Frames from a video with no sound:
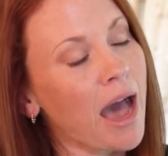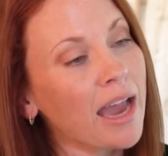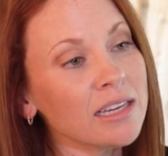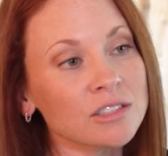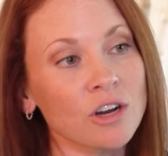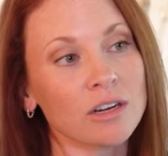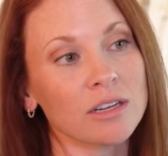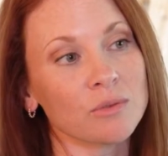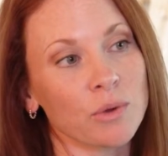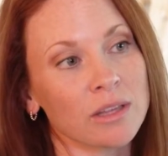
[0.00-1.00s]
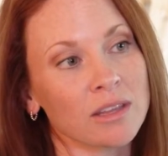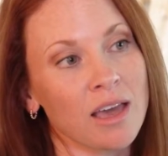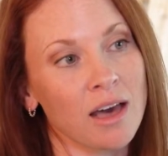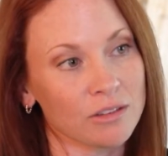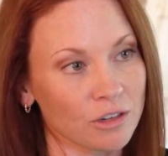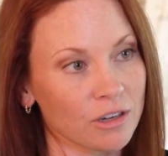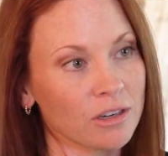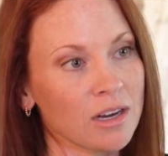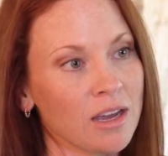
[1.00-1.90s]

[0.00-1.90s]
I started with color.